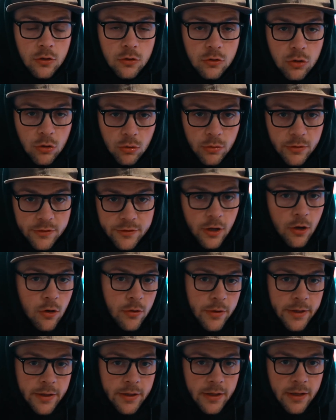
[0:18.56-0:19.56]
towards
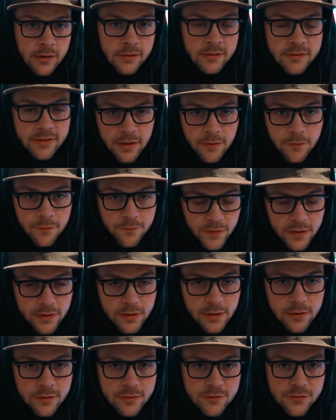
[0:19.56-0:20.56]
coding instead of
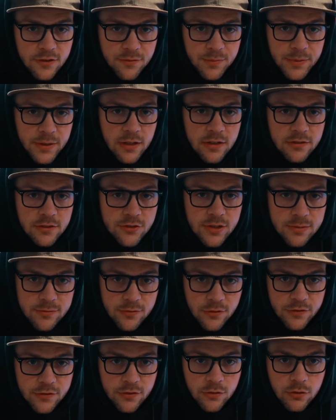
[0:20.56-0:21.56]
fitness just because the
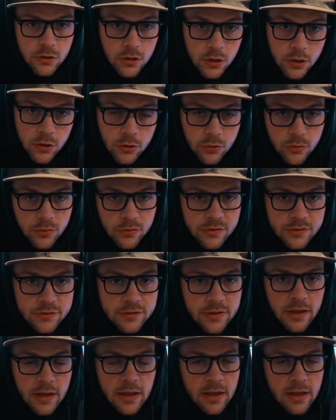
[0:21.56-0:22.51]
gyms are still closed